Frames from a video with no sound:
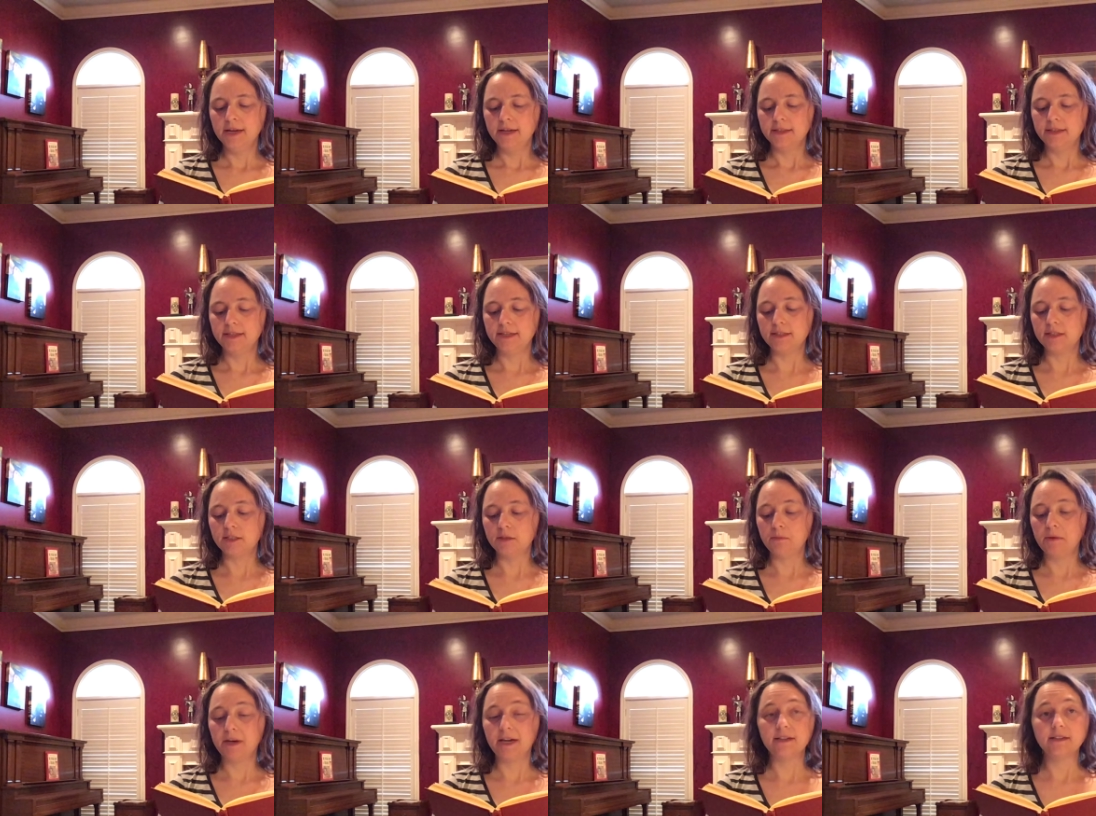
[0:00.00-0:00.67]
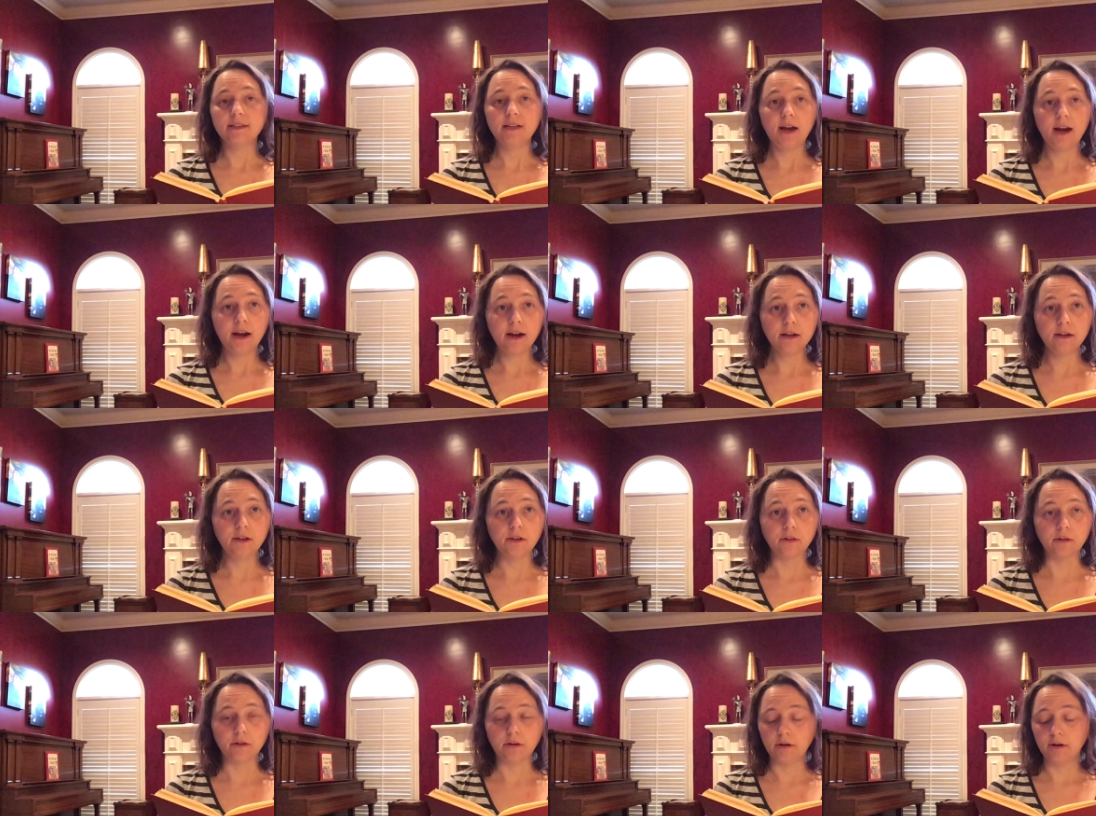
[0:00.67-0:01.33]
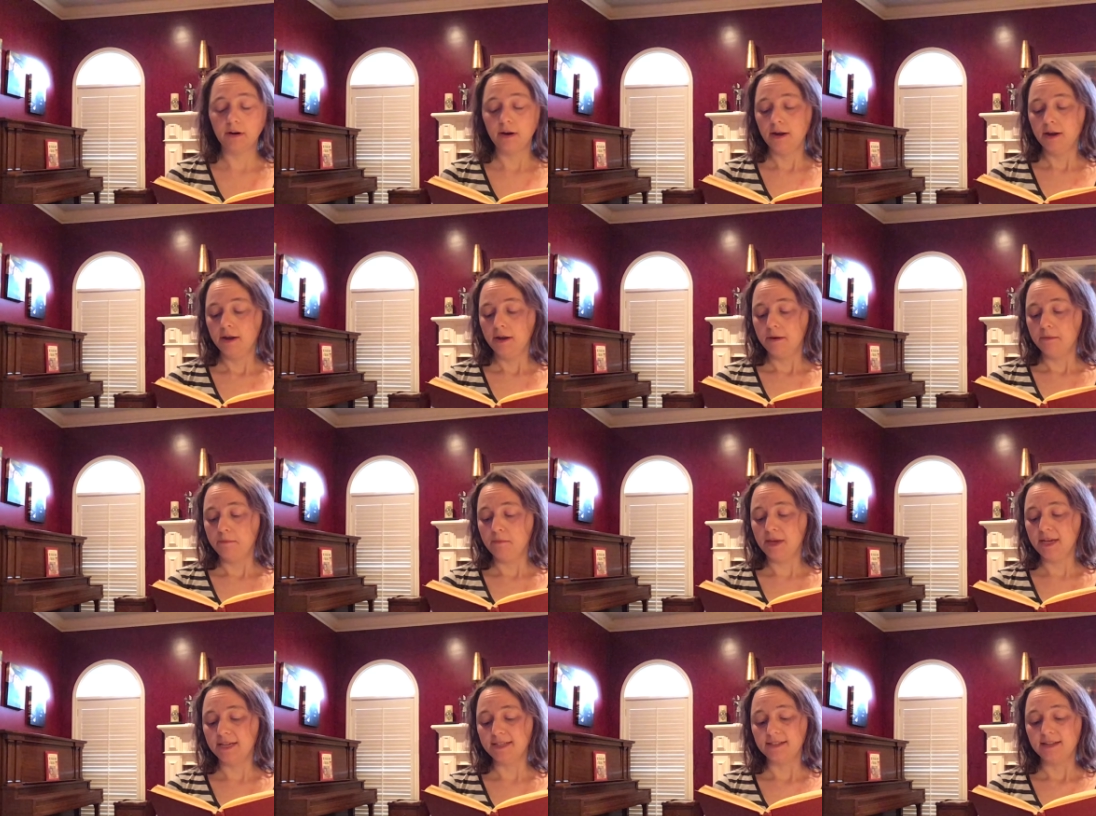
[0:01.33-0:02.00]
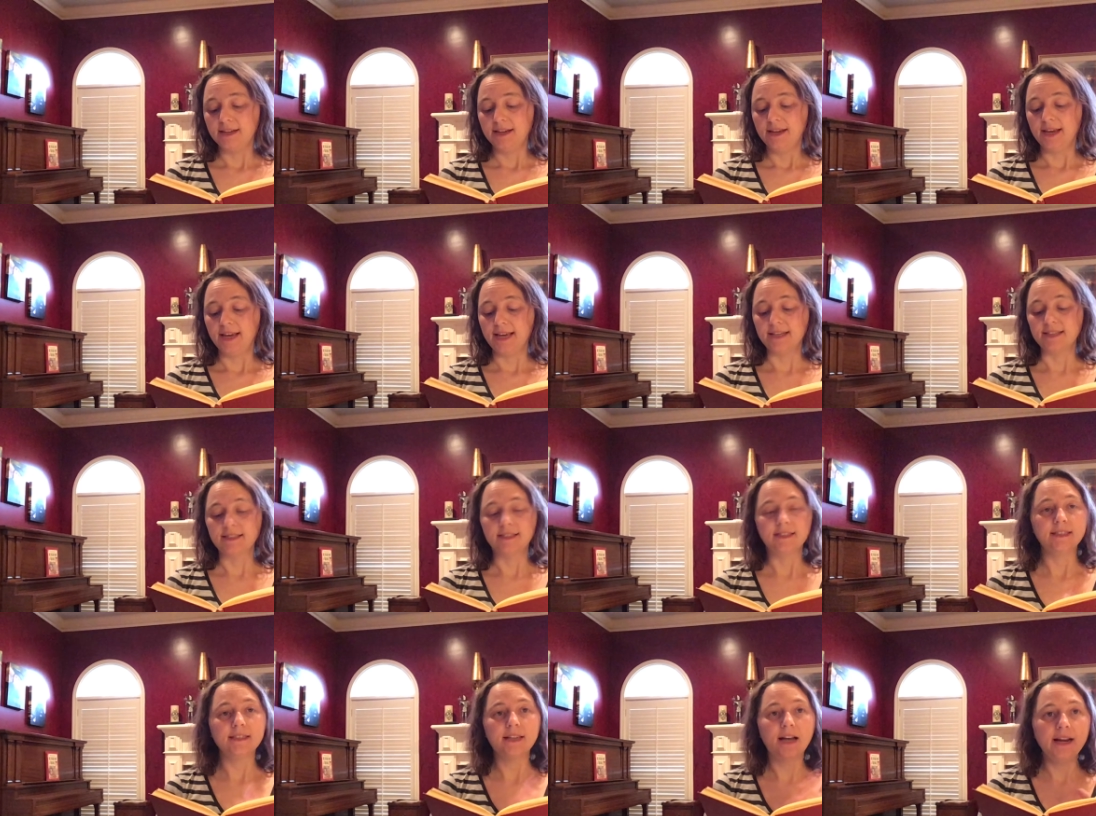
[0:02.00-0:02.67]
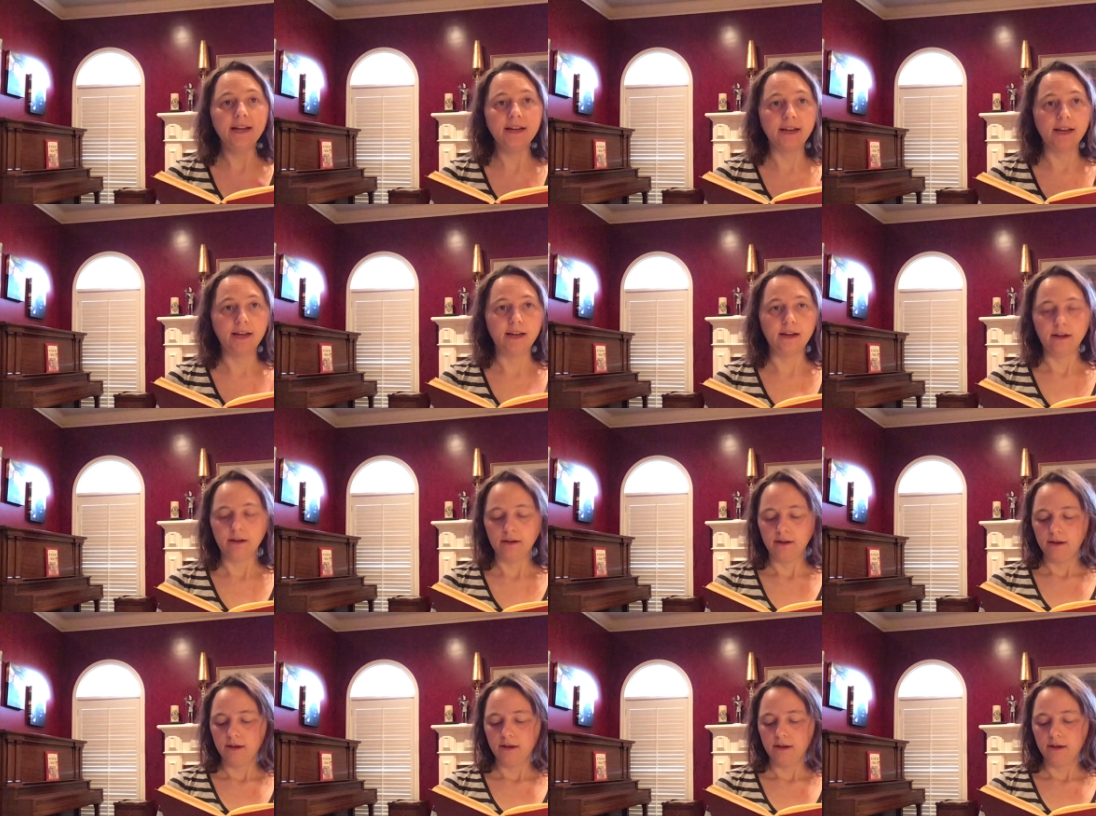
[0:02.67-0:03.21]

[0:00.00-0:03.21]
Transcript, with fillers: that spectacular meant exciting